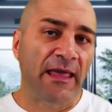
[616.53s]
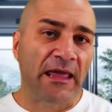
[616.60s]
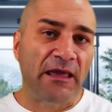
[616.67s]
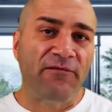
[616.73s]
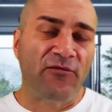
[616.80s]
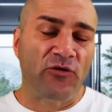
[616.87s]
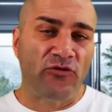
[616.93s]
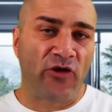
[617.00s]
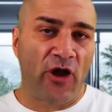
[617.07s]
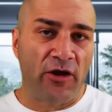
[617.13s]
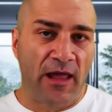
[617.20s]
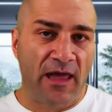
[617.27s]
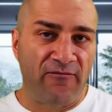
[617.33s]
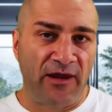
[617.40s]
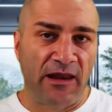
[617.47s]
If you
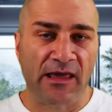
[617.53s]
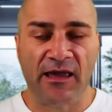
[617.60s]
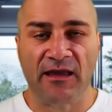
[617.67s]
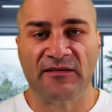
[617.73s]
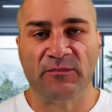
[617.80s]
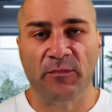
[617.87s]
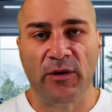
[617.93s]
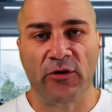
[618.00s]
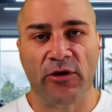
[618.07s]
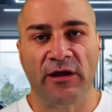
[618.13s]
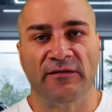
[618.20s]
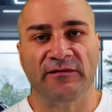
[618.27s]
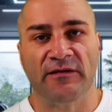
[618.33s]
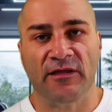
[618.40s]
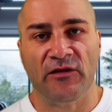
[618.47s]
don't have any
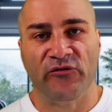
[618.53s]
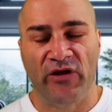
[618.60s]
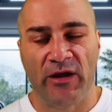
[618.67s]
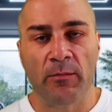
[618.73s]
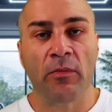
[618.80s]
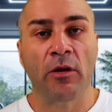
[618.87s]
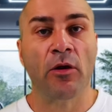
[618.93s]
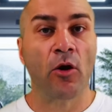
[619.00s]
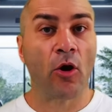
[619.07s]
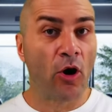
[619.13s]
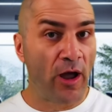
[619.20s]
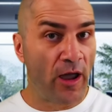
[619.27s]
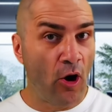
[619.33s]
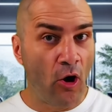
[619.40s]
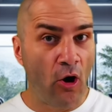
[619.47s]
experience in the gym,
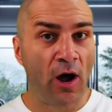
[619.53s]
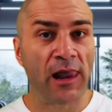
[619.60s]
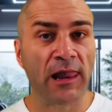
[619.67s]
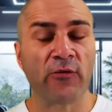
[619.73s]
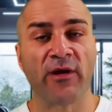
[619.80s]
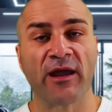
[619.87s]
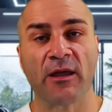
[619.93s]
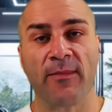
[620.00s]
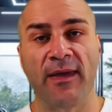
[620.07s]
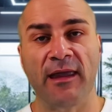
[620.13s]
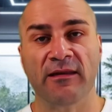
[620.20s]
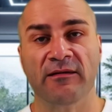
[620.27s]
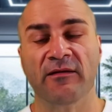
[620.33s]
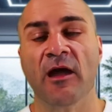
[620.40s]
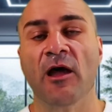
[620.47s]
I highly
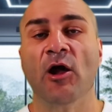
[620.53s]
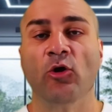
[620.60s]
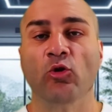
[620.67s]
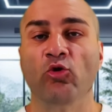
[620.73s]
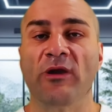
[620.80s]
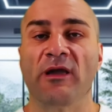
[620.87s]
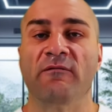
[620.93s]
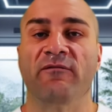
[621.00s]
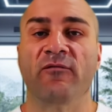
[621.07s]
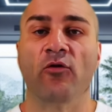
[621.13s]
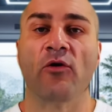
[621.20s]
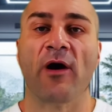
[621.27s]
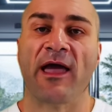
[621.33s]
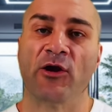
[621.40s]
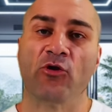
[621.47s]
recommend looking
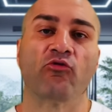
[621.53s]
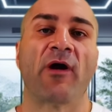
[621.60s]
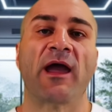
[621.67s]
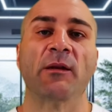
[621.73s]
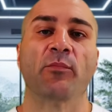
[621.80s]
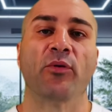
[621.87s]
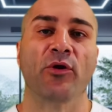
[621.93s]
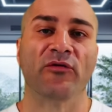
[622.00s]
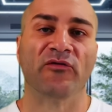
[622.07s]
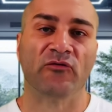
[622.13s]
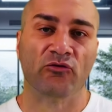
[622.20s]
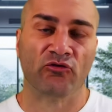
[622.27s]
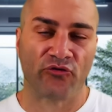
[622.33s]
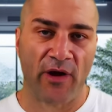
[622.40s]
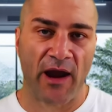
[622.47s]
for a great
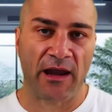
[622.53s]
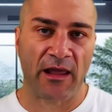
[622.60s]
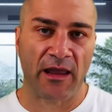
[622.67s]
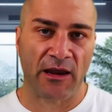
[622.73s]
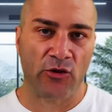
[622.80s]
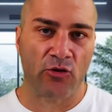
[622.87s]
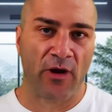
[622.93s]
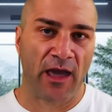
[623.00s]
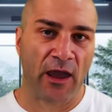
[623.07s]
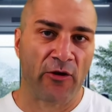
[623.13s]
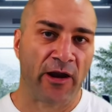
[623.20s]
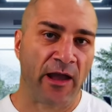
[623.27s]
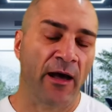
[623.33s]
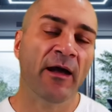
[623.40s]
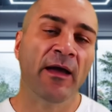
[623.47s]
personal trainer in your
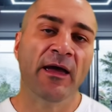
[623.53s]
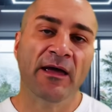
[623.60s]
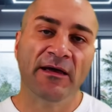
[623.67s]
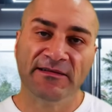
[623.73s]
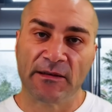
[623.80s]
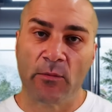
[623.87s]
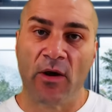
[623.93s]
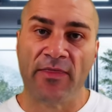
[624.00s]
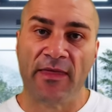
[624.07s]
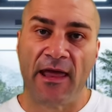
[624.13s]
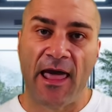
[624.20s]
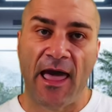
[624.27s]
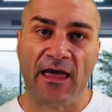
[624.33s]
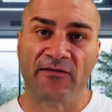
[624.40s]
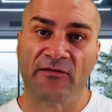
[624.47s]
area. Someone
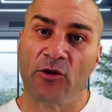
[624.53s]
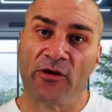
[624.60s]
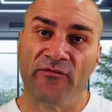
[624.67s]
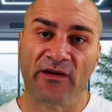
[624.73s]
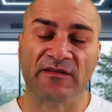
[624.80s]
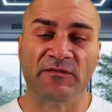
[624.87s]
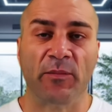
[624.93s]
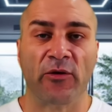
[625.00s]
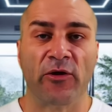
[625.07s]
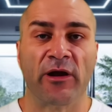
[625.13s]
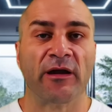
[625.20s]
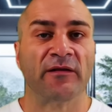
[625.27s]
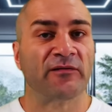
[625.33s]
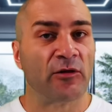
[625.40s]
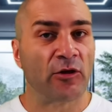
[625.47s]
that has a lot of
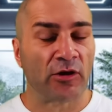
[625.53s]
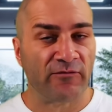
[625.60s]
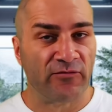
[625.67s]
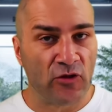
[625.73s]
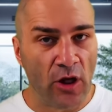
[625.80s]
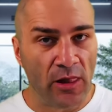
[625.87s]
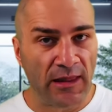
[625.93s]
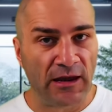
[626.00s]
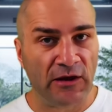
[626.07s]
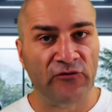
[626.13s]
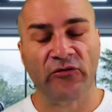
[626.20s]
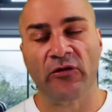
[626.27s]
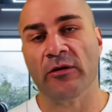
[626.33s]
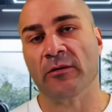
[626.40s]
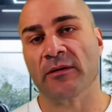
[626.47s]
experience, a lot of
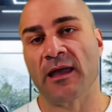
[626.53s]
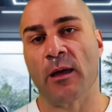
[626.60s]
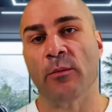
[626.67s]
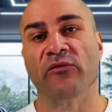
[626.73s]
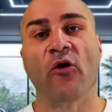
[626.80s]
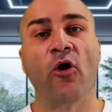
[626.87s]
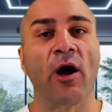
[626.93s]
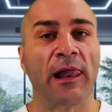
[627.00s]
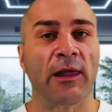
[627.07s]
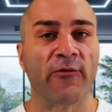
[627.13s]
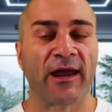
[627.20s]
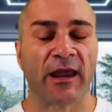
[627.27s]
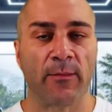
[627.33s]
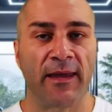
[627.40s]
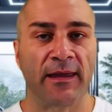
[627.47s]
knowledge, comes highly
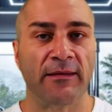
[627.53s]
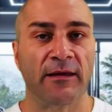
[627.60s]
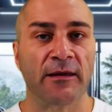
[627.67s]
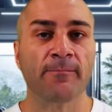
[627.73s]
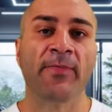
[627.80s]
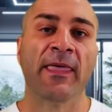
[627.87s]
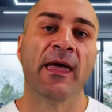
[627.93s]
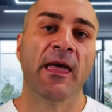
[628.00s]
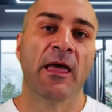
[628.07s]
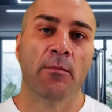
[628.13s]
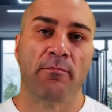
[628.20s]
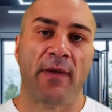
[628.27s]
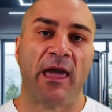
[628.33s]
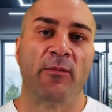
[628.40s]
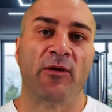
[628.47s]
recommended.
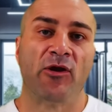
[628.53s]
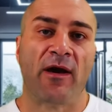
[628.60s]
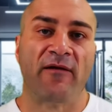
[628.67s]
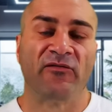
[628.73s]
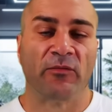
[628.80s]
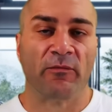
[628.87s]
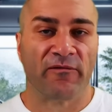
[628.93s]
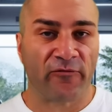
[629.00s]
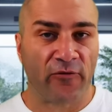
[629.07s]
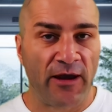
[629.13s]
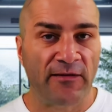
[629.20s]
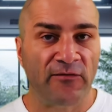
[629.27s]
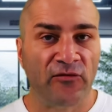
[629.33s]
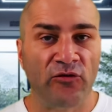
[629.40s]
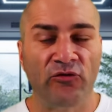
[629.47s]
Maybe you have some
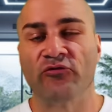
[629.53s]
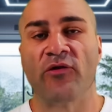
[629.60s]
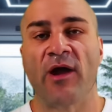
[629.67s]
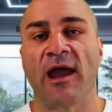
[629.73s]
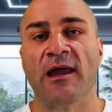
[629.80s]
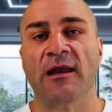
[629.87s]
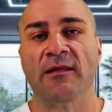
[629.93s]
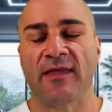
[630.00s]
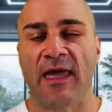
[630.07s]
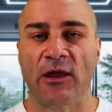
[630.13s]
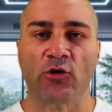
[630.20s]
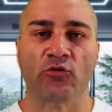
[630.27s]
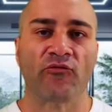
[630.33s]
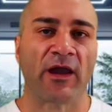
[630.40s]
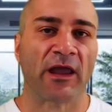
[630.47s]
friends who train, they
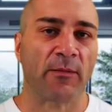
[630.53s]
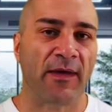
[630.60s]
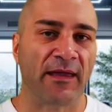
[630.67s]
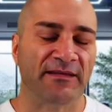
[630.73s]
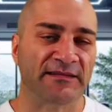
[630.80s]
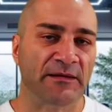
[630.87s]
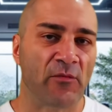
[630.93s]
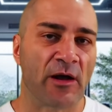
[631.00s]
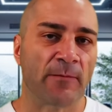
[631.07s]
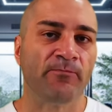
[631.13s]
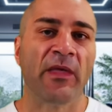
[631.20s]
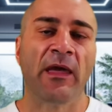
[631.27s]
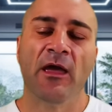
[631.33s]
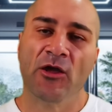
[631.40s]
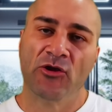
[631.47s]
could recommend
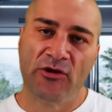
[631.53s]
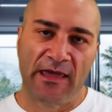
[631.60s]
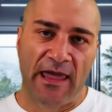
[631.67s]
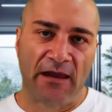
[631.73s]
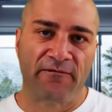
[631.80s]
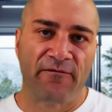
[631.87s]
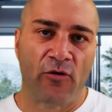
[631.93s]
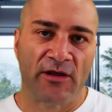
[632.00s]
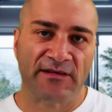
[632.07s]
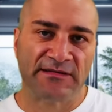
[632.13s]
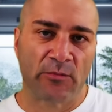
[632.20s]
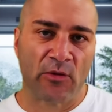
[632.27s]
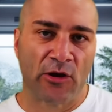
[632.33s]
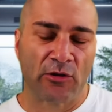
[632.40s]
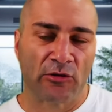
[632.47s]
someone. You can find
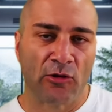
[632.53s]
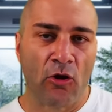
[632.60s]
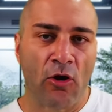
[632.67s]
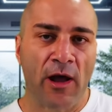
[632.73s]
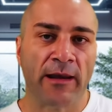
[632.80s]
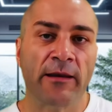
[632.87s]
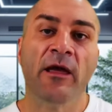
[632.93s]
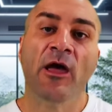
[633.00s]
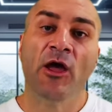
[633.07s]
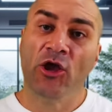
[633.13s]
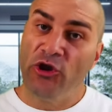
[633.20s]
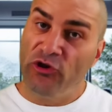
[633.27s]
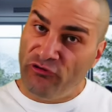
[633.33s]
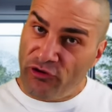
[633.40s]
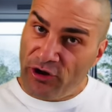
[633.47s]
someone online.
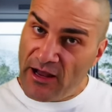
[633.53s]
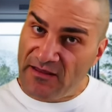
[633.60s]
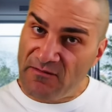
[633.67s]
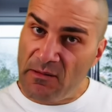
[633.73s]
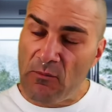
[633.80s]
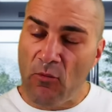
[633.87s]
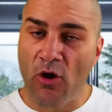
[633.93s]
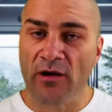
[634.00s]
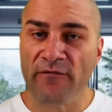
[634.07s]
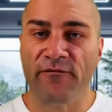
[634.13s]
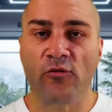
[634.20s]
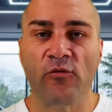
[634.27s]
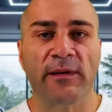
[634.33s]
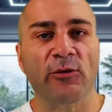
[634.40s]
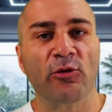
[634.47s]
You do need to be
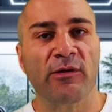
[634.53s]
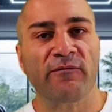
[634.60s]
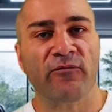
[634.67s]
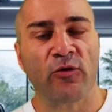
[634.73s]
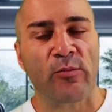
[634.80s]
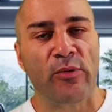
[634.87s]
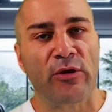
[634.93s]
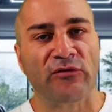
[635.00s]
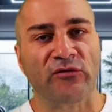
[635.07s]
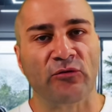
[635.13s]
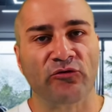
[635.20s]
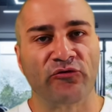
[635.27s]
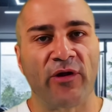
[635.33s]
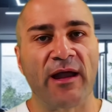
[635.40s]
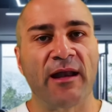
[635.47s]
mindful when looking for a
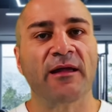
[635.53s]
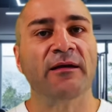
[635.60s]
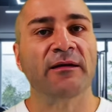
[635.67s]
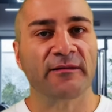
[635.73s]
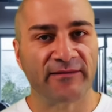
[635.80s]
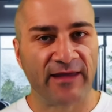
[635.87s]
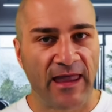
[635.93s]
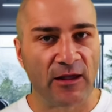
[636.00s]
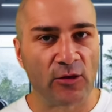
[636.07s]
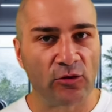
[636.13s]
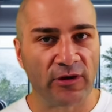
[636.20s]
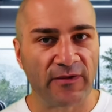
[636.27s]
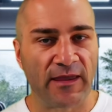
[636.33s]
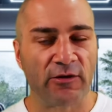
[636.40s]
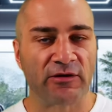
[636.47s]
personal trainer. Take a
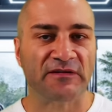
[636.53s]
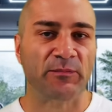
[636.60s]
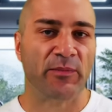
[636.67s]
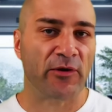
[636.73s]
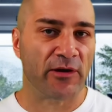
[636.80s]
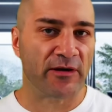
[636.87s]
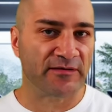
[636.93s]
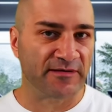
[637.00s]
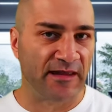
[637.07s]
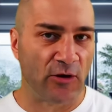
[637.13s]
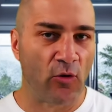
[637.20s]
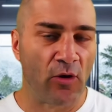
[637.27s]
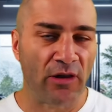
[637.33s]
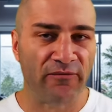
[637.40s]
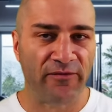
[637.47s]
look at their experience, their
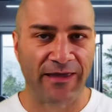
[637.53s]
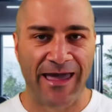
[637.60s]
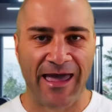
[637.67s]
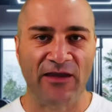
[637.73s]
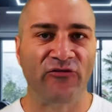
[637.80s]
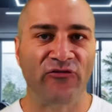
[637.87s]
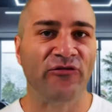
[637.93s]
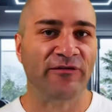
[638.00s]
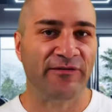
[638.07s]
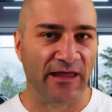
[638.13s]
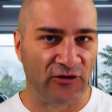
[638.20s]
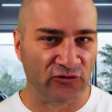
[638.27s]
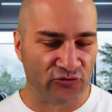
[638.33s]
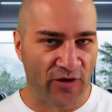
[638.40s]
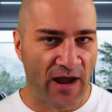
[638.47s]
qualifications, their
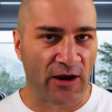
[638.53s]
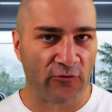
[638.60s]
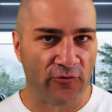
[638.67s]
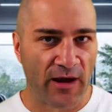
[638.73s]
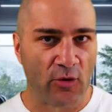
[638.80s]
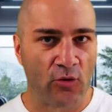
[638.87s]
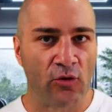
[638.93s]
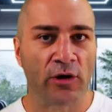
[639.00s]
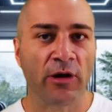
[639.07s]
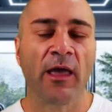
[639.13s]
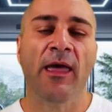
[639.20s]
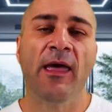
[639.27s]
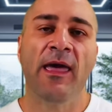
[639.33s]
track record.